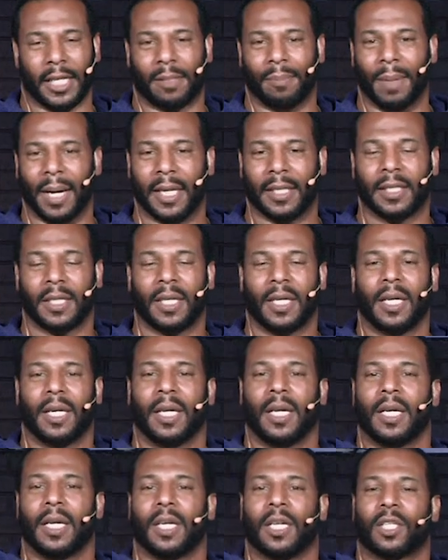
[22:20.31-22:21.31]
as much.
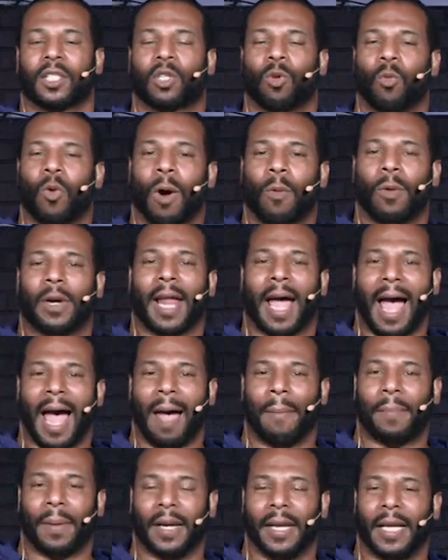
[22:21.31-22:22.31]
So what would
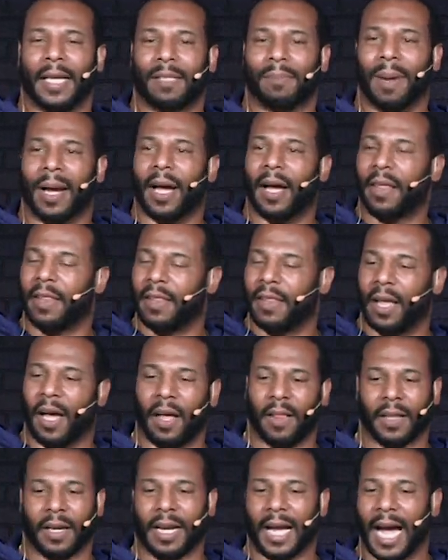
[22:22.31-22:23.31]
happen is my
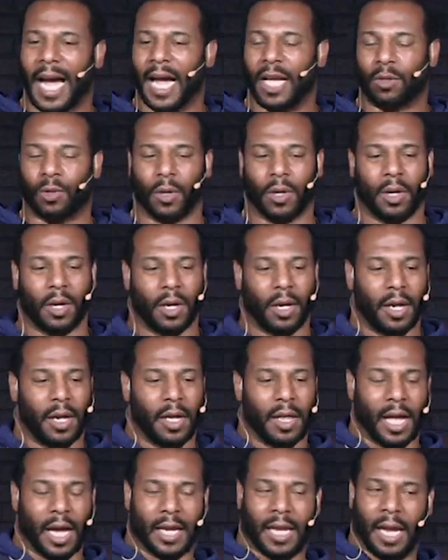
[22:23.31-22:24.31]
other guys were,
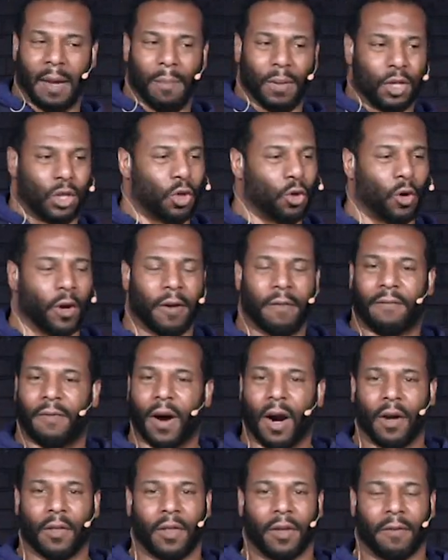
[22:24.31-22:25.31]
again, maturing
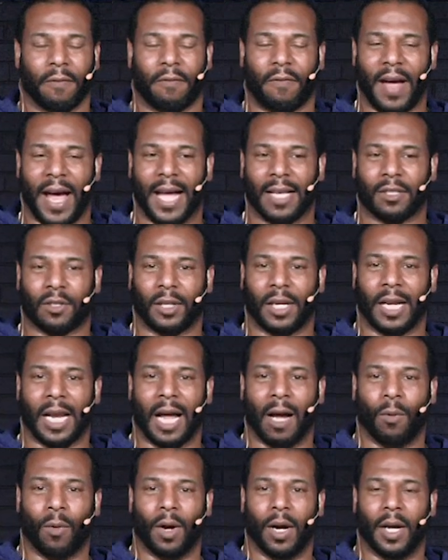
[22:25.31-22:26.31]
faster than
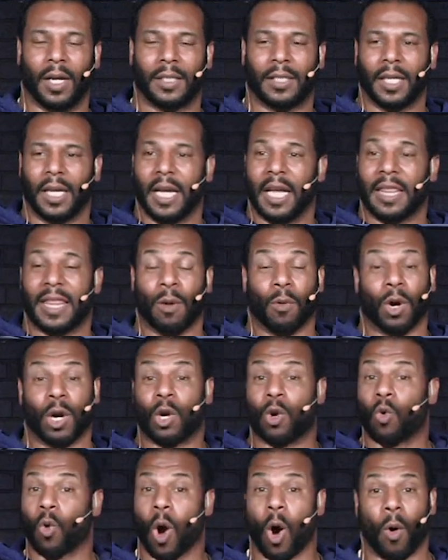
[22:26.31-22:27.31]
I was. They were
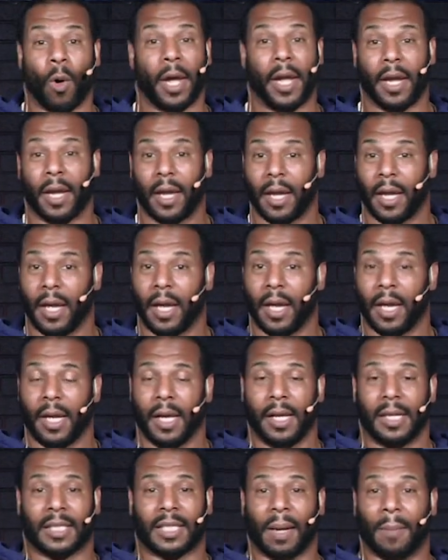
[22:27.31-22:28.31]
growing.
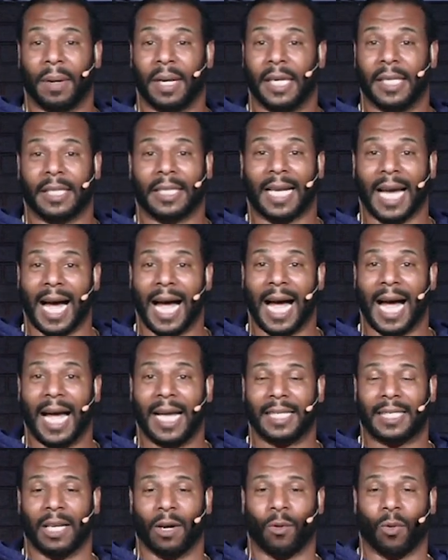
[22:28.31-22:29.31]
Some of these
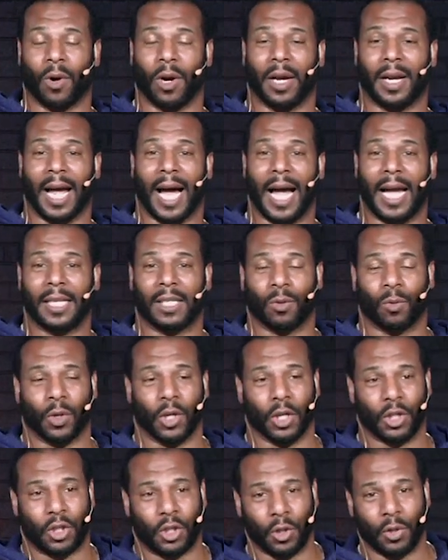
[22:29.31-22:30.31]
guys were
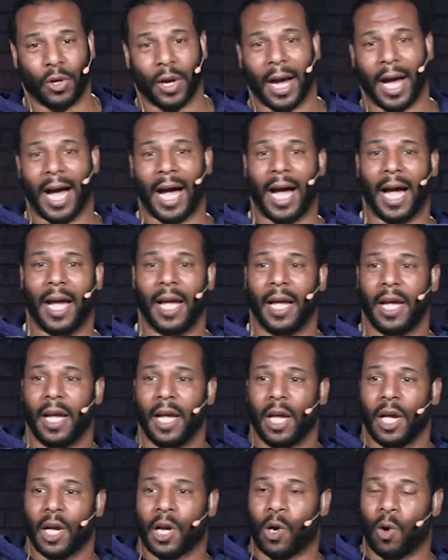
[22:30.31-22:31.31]
in junior high
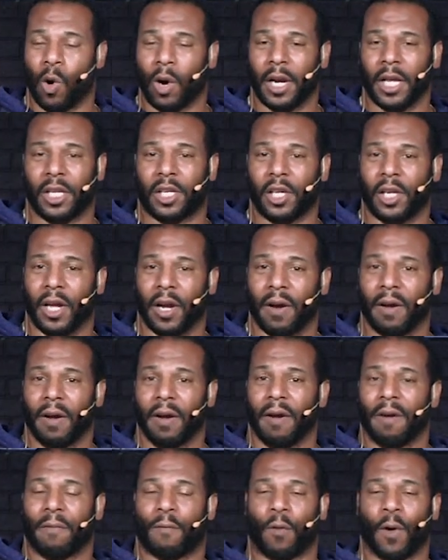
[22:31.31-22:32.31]
going into their
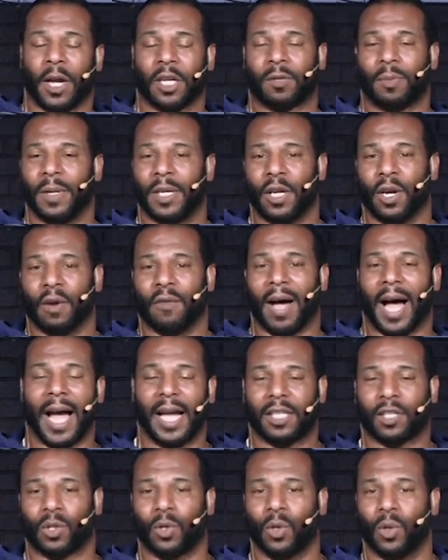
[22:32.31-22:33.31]
freshman year of
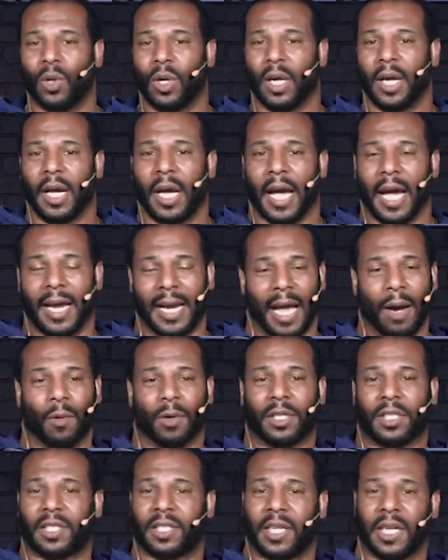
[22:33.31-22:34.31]
high school, and they were
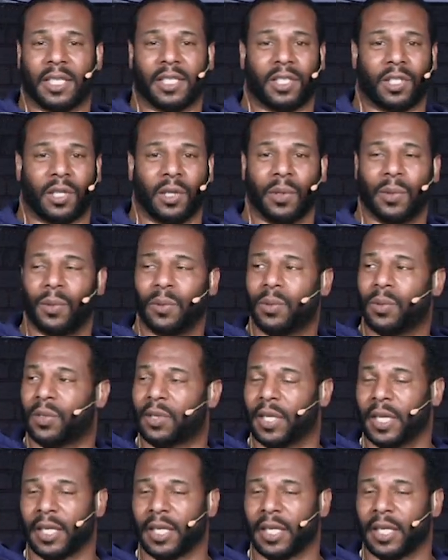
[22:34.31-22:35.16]
6'2",